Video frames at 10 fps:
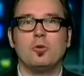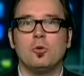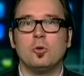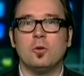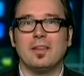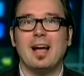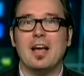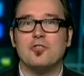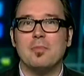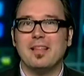Google, the
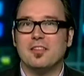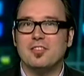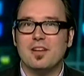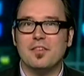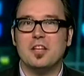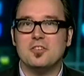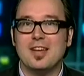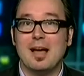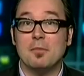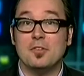guys who make the
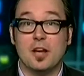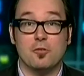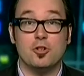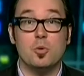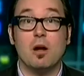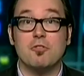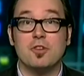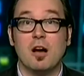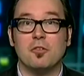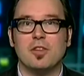7-inch tablets that are
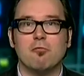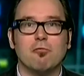$200,